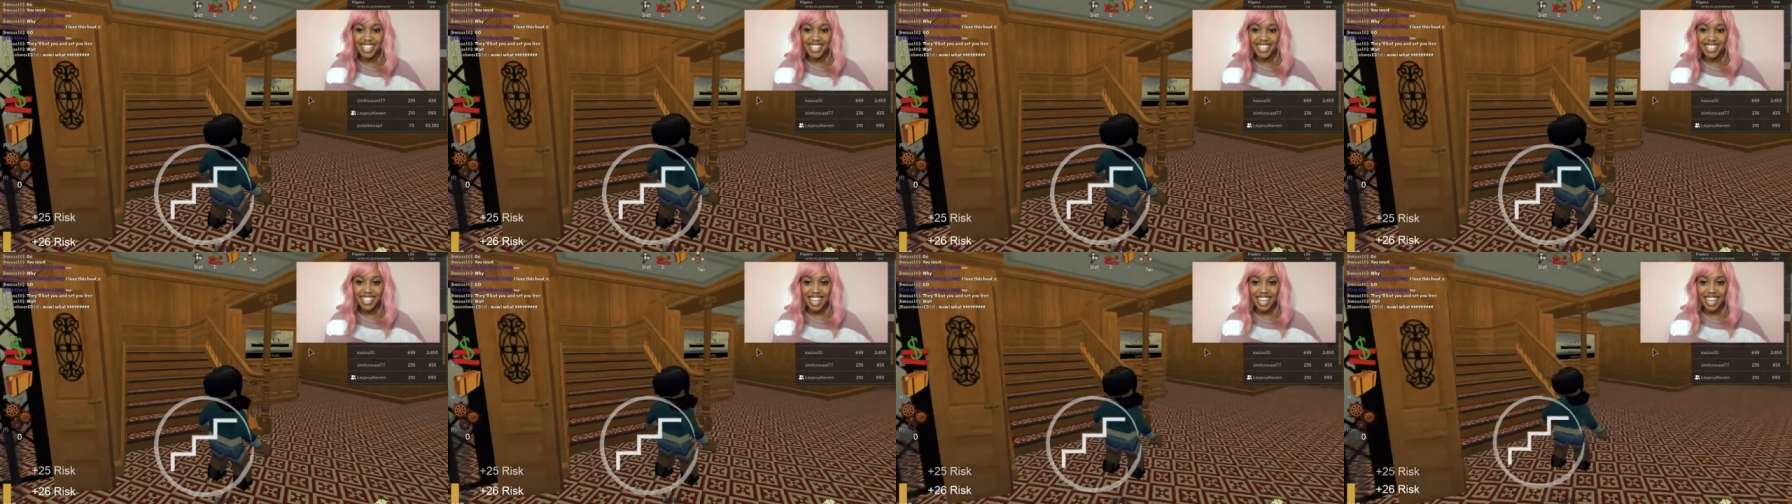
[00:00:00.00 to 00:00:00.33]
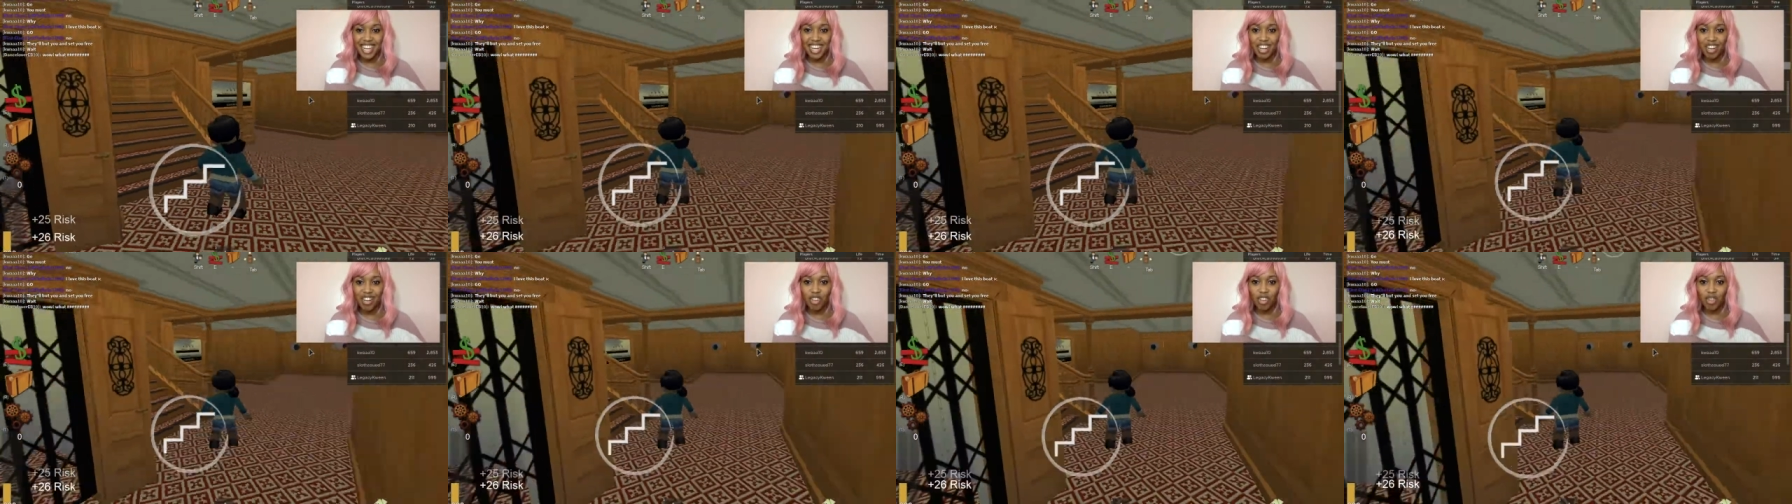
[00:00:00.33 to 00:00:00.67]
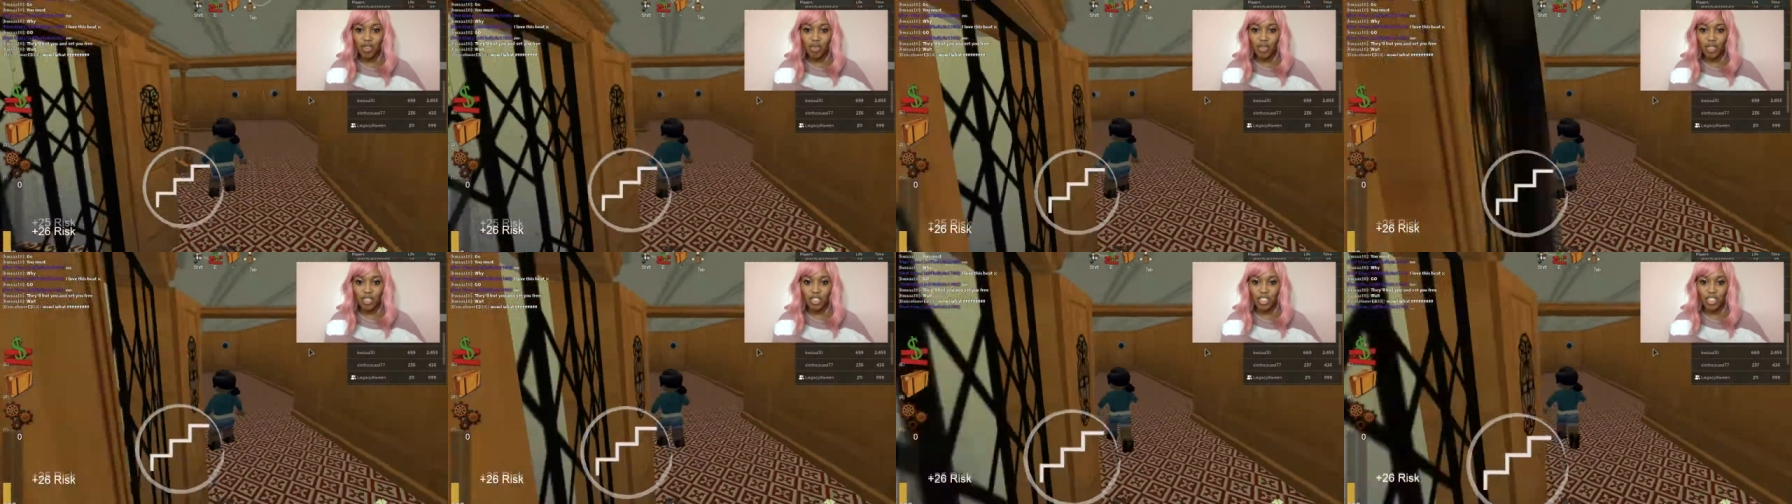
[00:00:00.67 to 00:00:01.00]
Dang, I don't know if
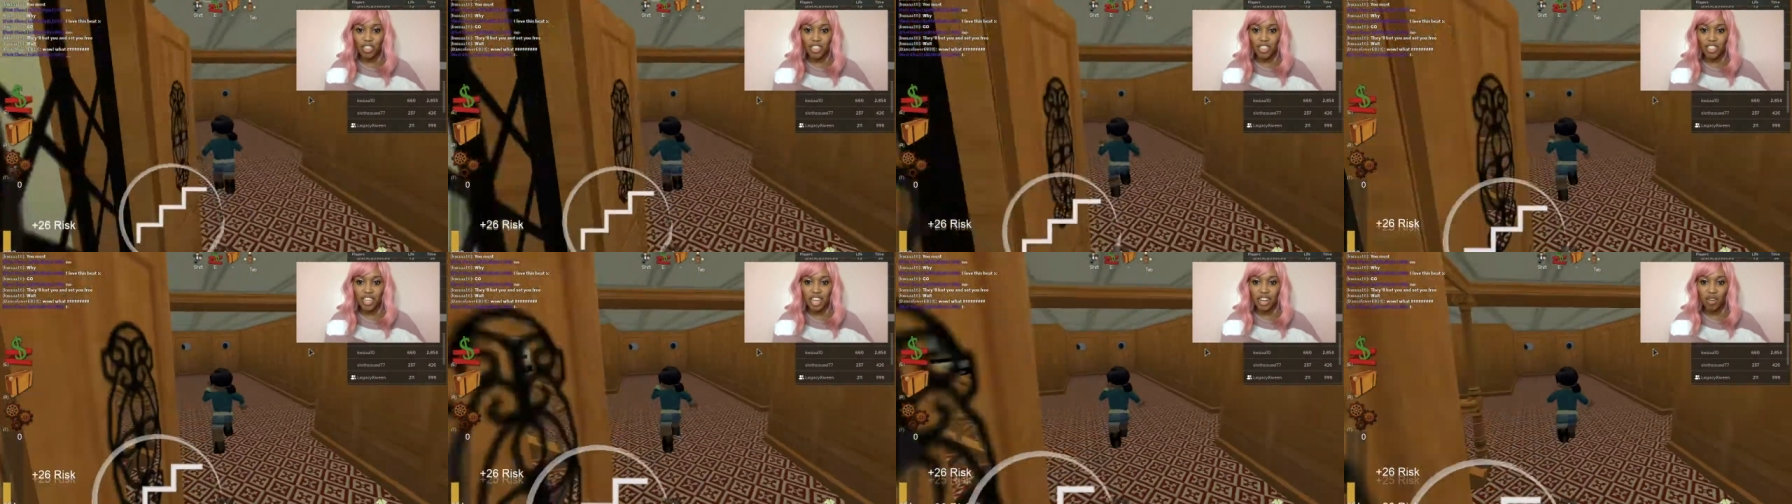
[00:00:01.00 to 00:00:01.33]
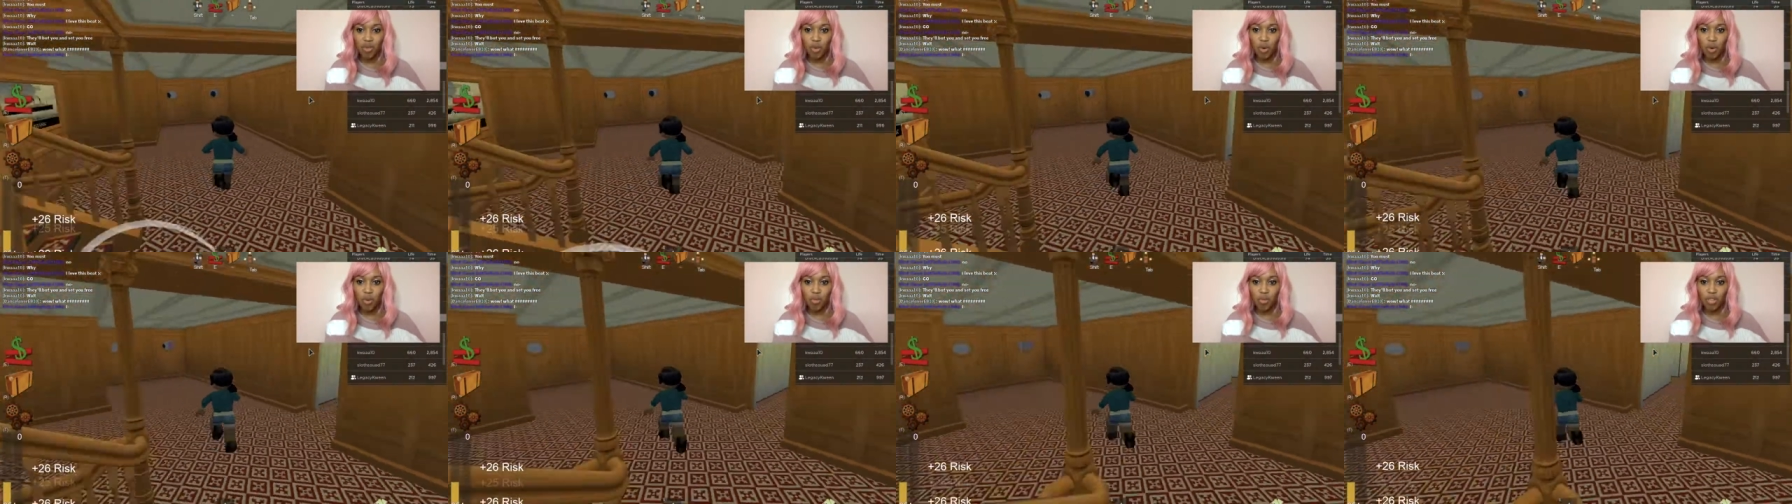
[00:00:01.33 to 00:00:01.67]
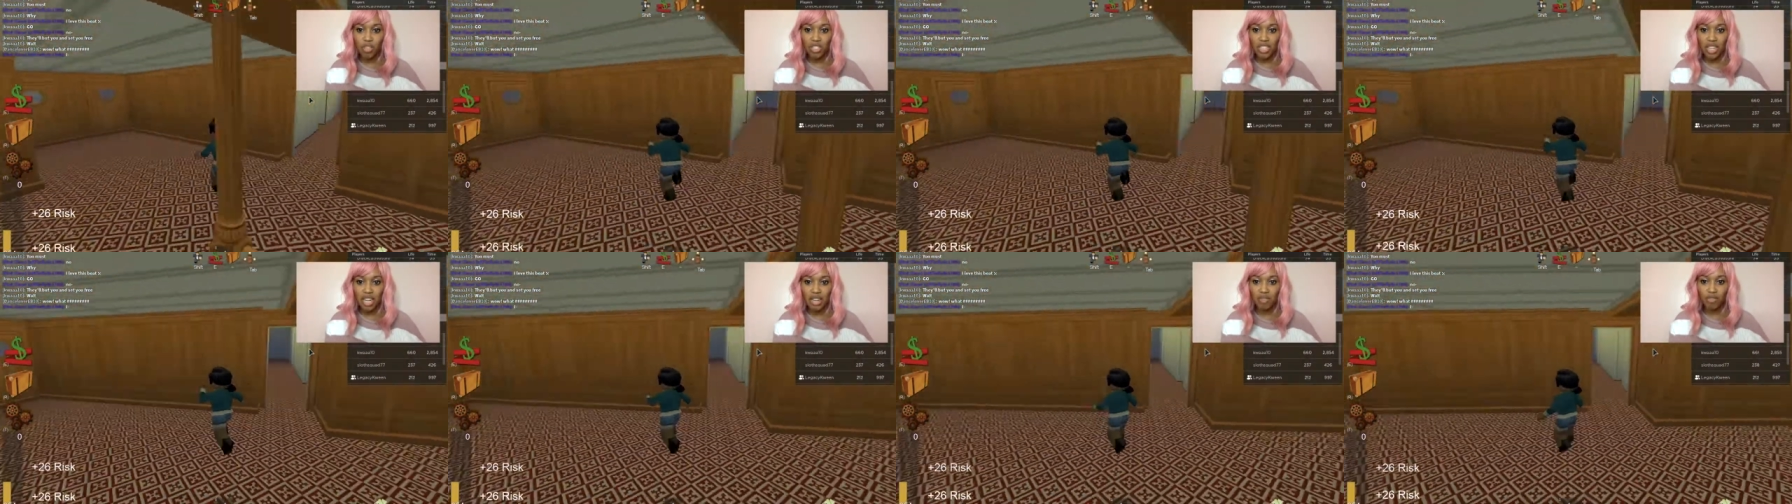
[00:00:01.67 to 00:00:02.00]
we should just check one more
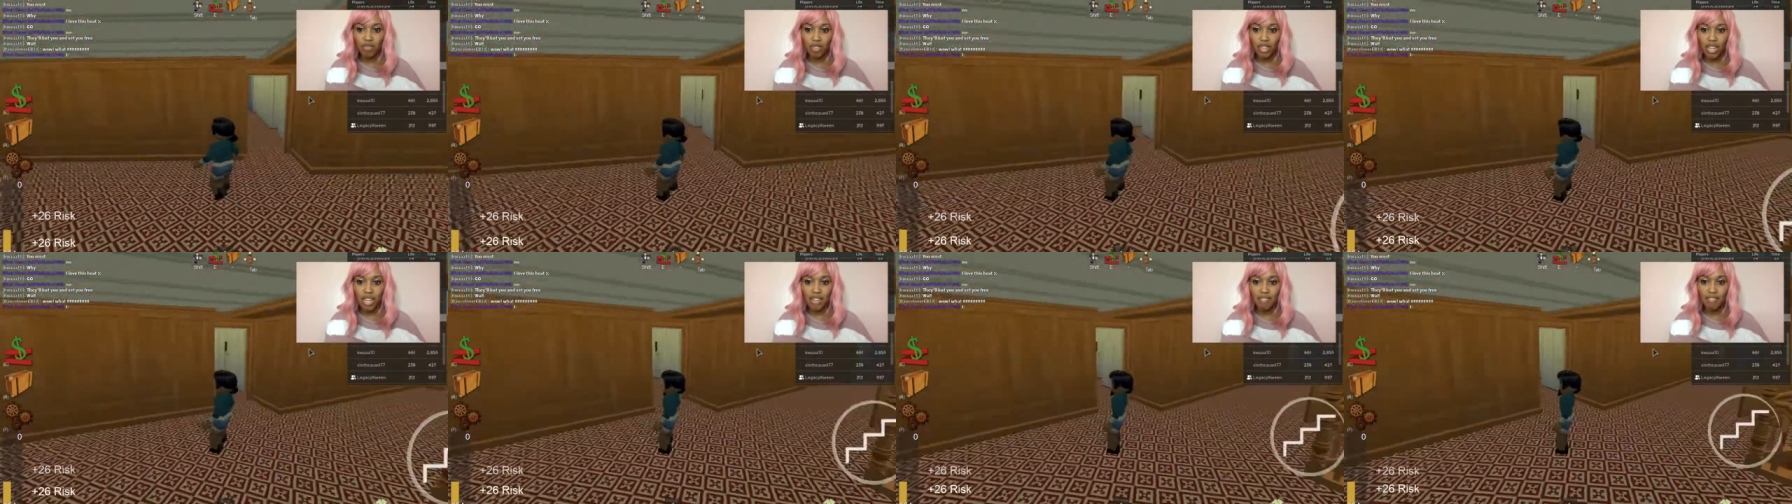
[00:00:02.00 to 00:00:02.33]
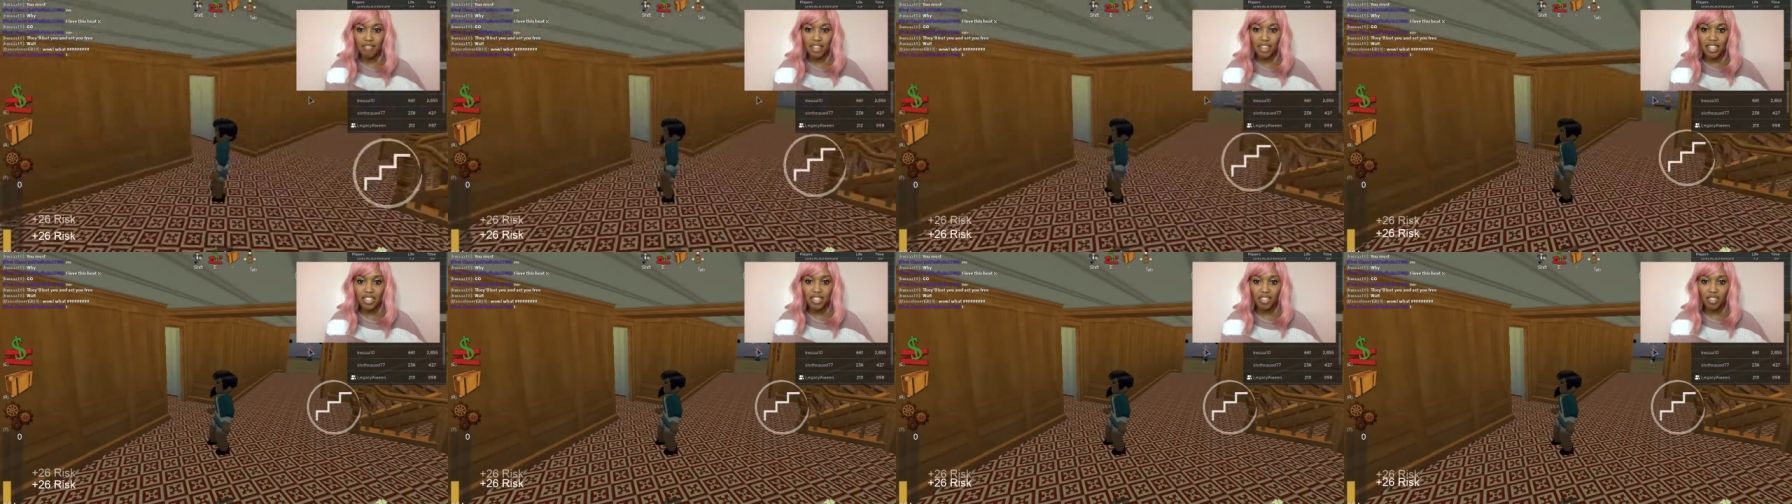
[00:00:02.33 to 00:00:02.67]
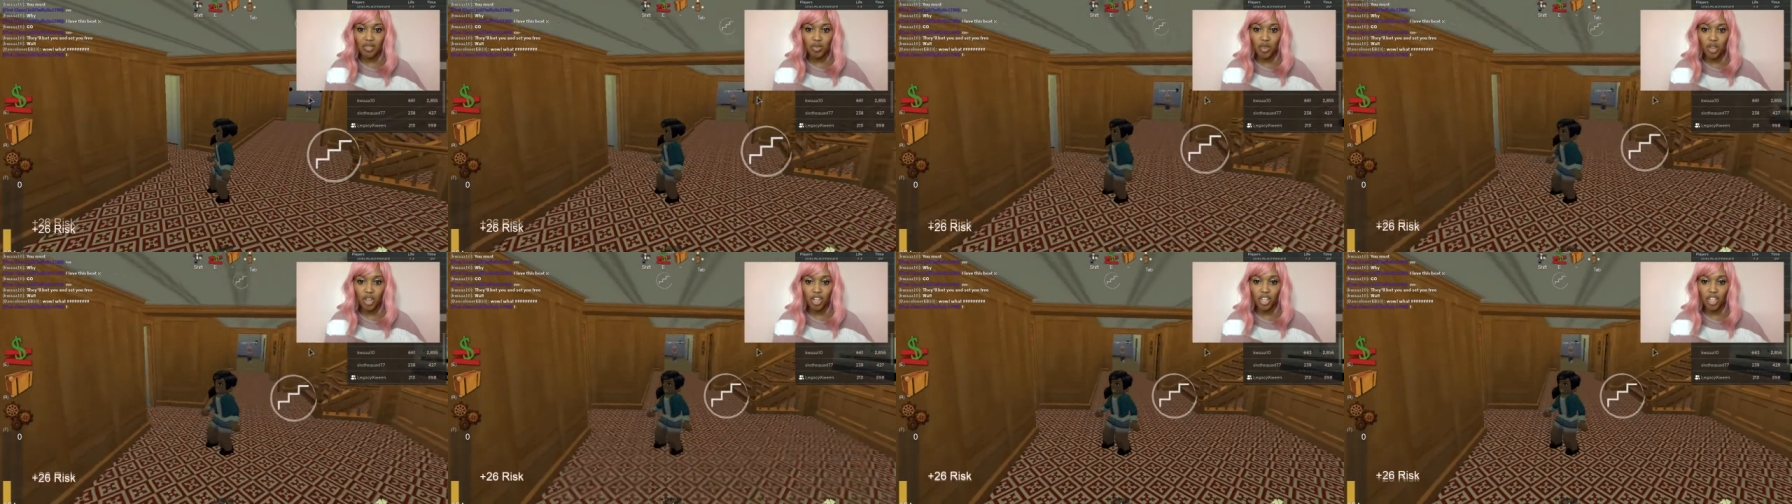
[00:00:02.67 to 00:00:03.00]
time for life vests.
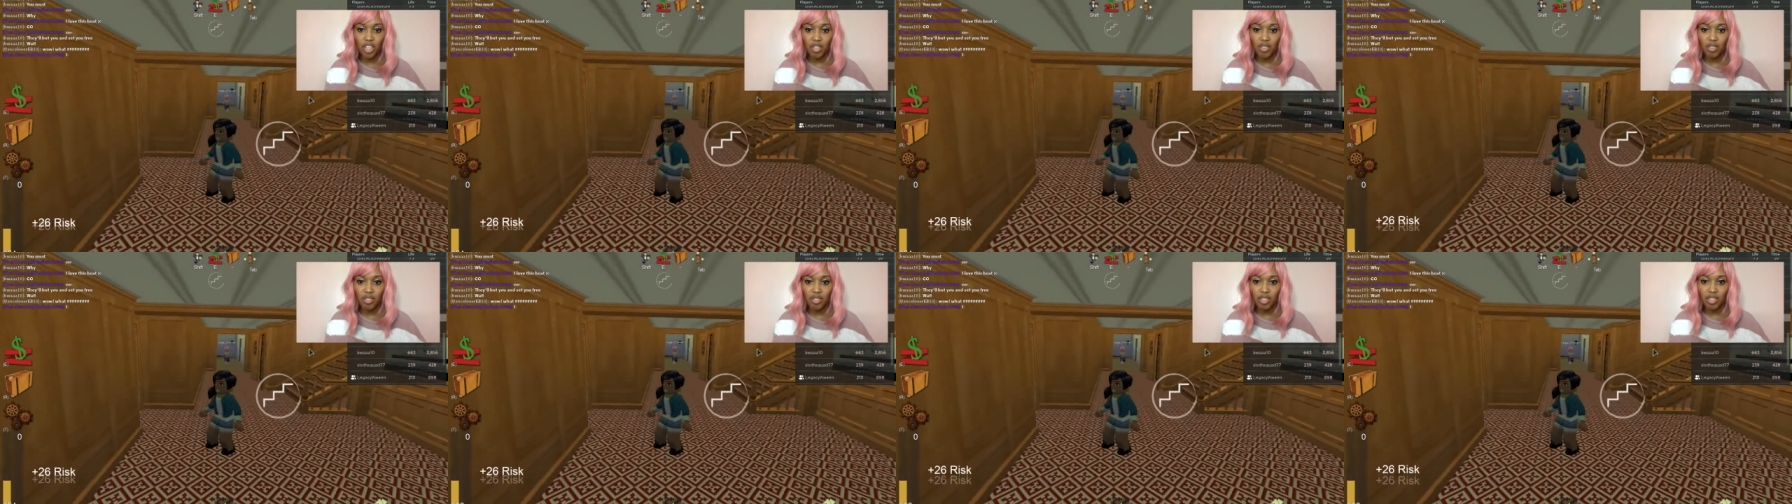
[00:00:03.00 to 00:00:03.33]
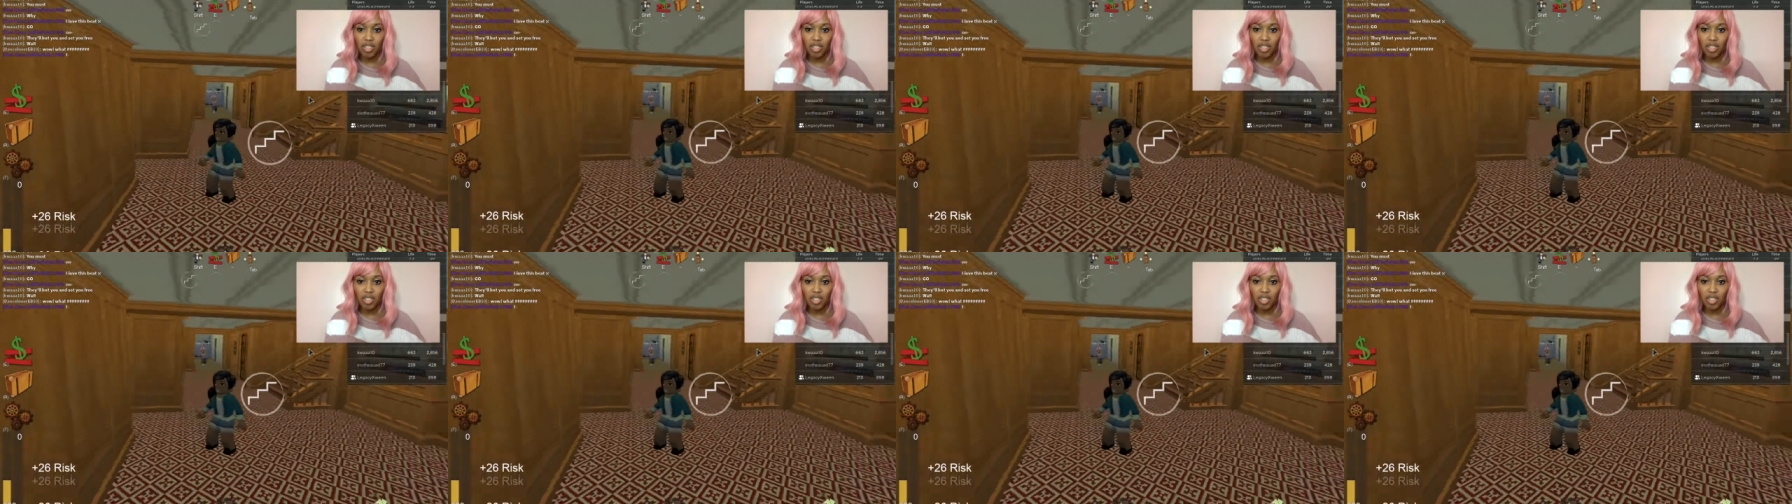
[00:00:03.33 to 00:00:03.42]
Where are you?